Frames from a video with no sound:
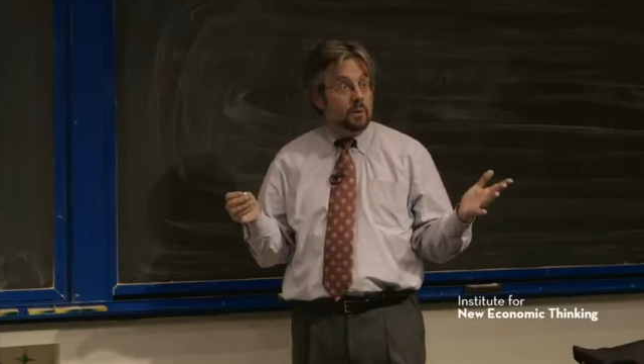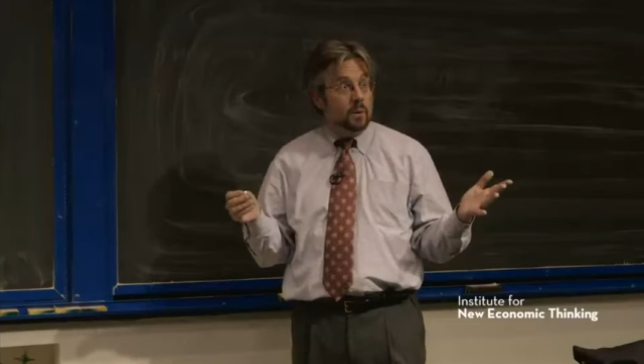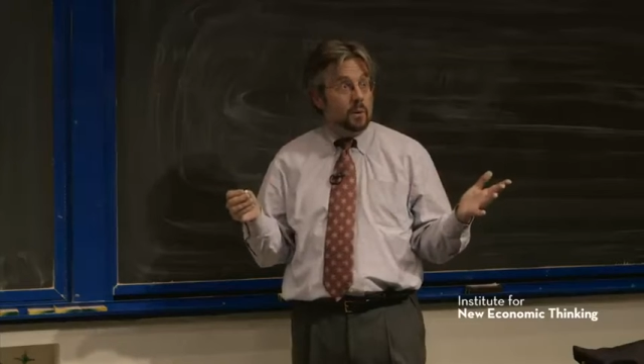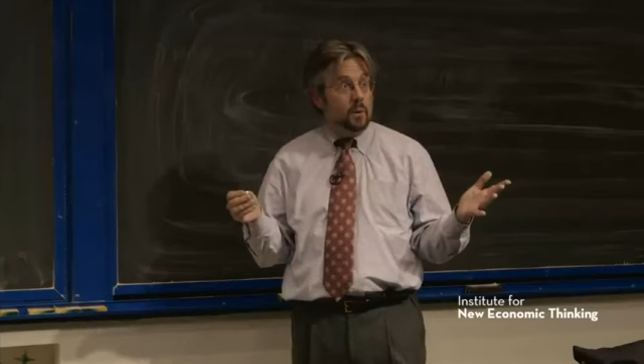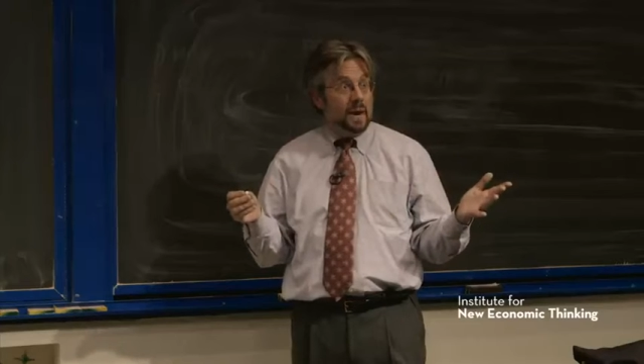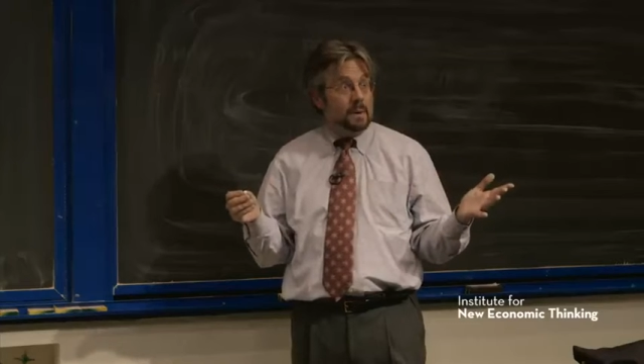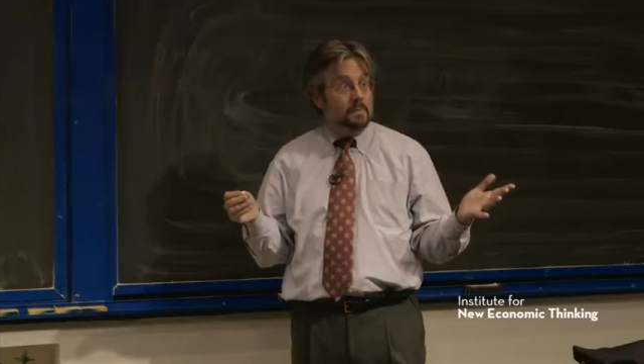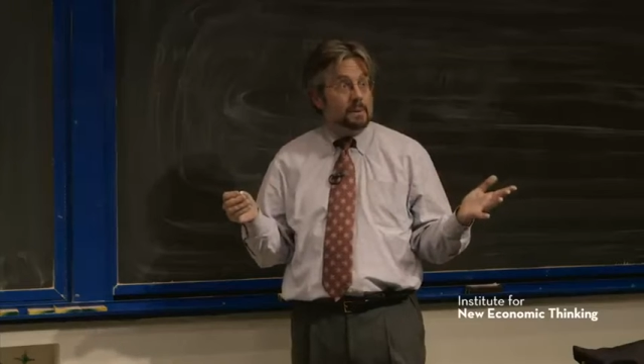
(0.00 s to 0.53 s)

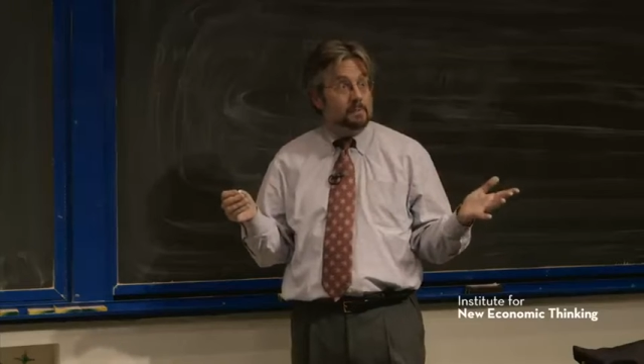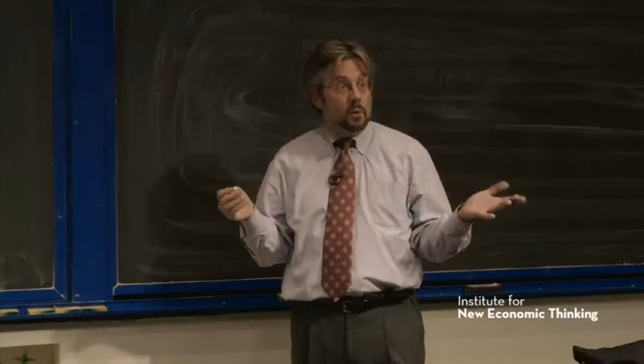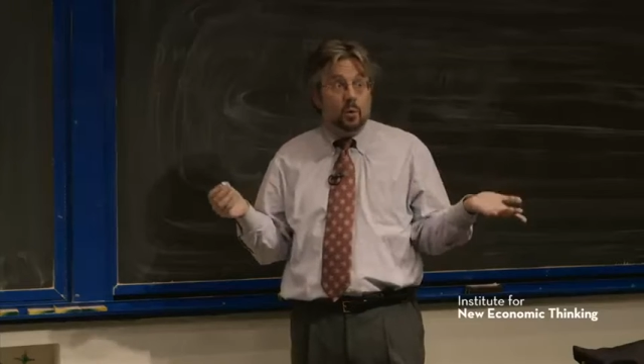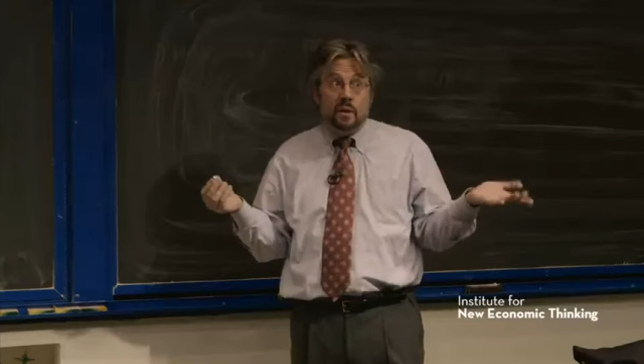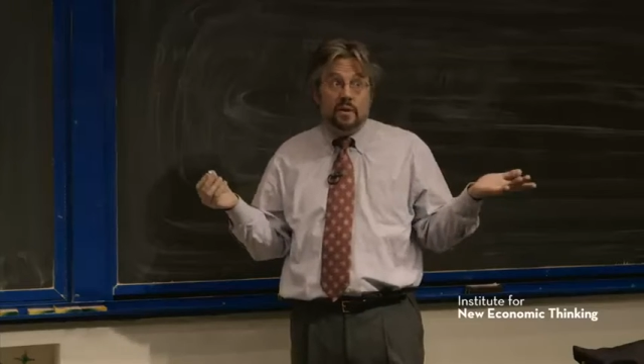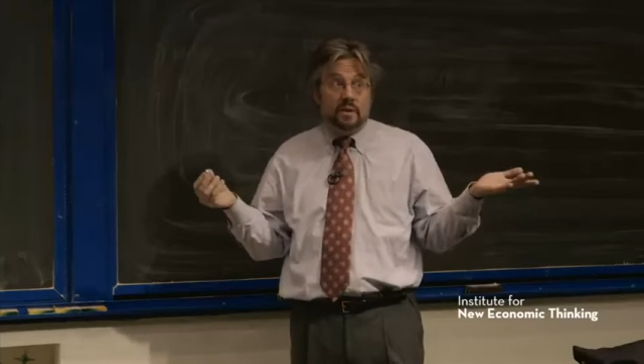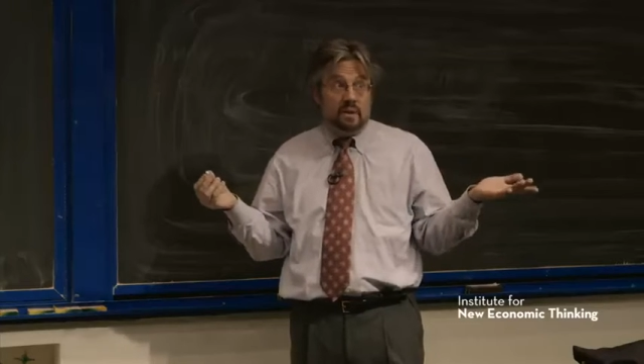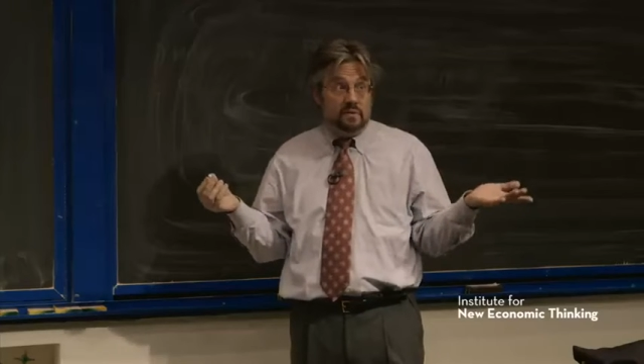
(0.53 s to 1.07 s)
quite a bit
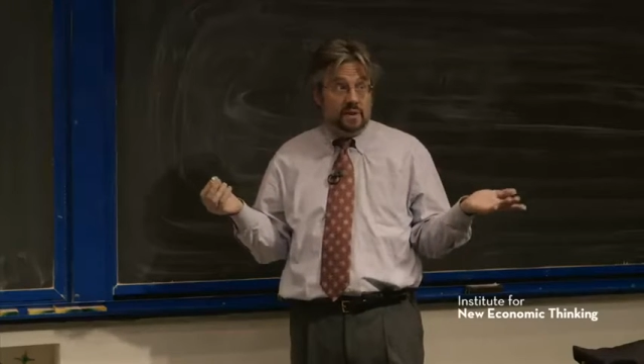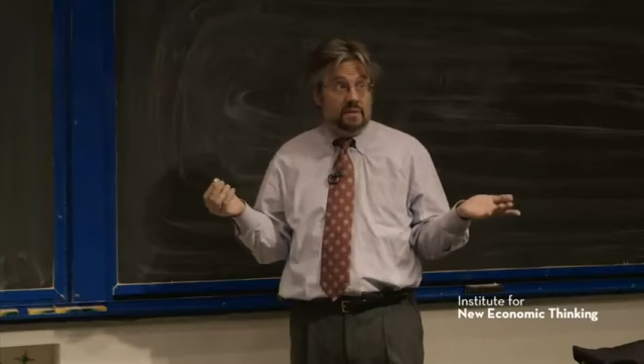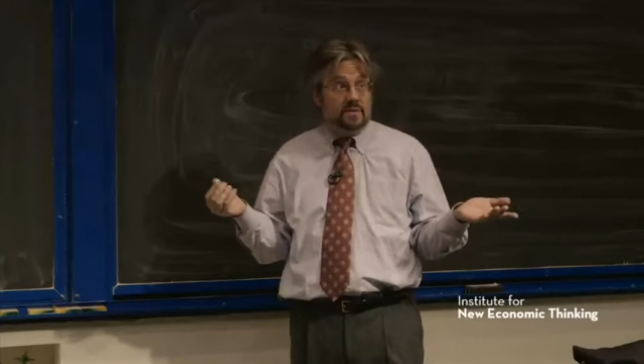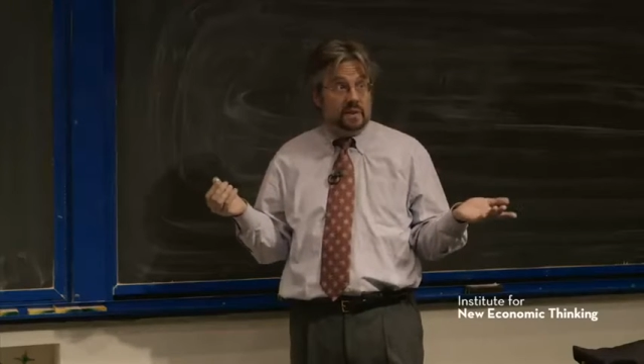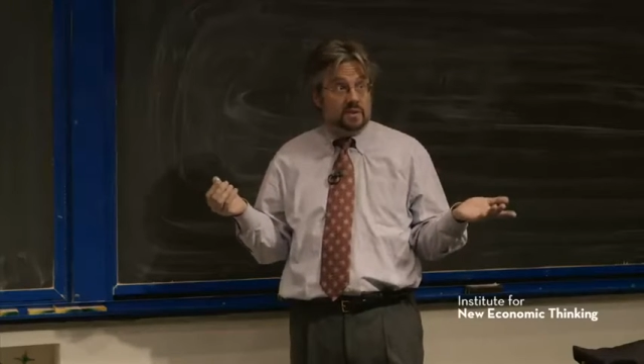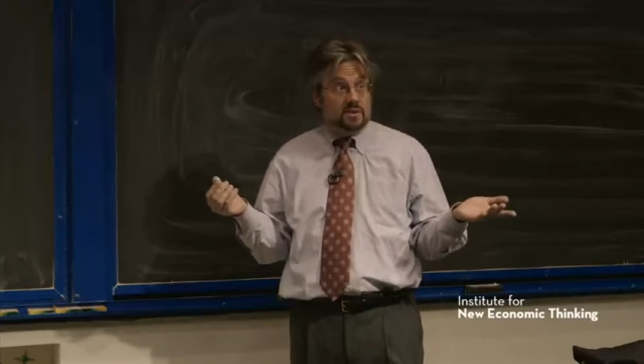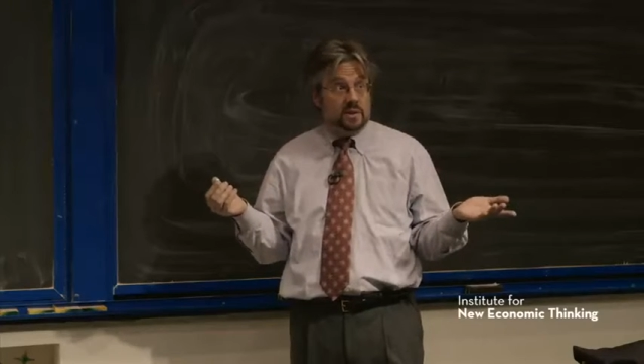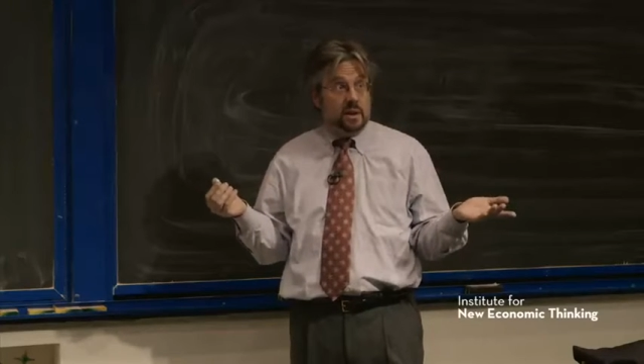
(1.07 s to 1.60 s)
more than the Fed
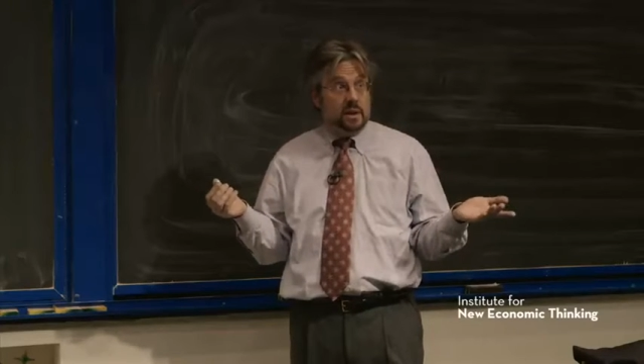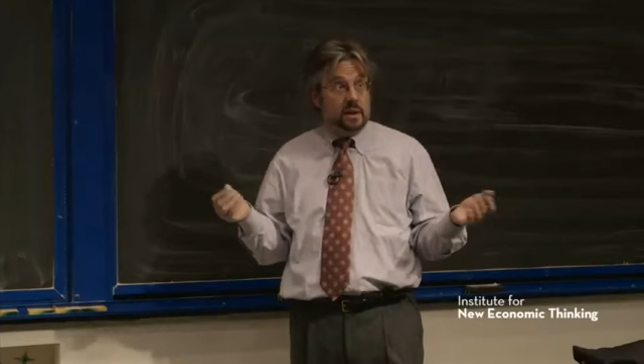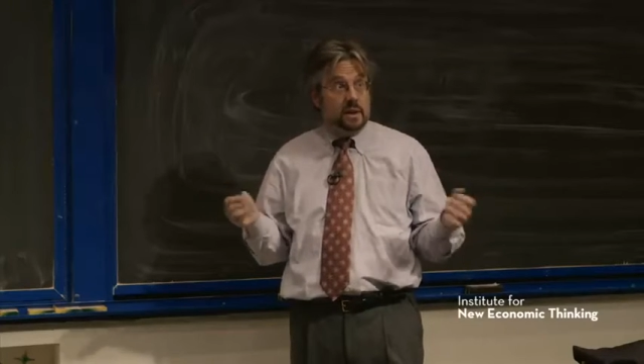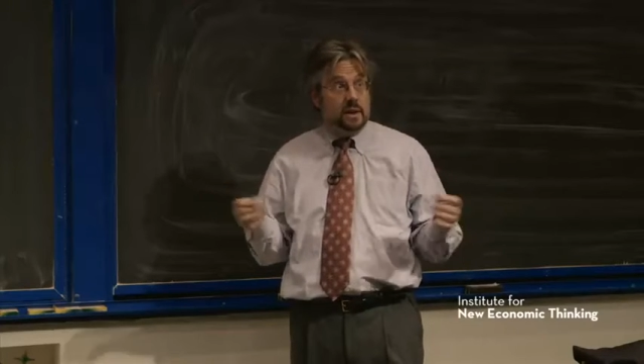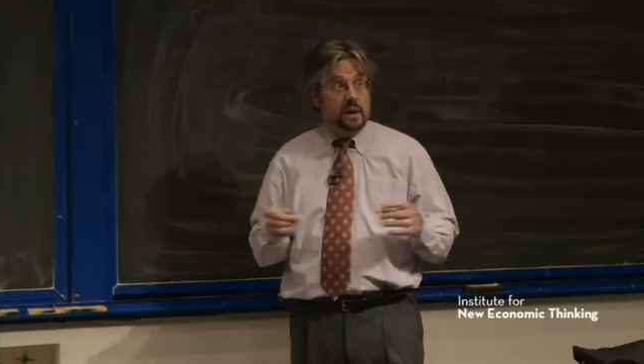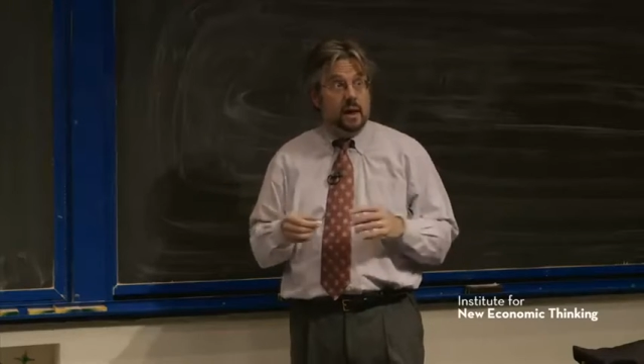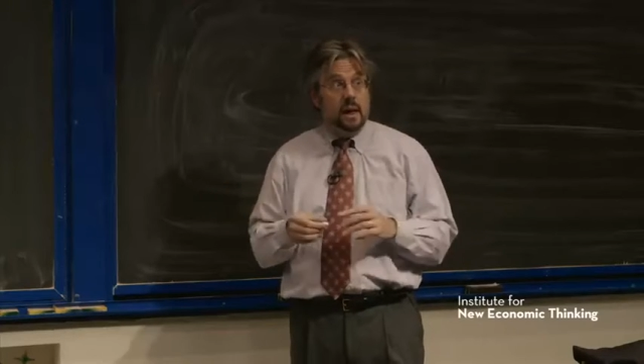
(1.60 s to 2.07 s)
funds target.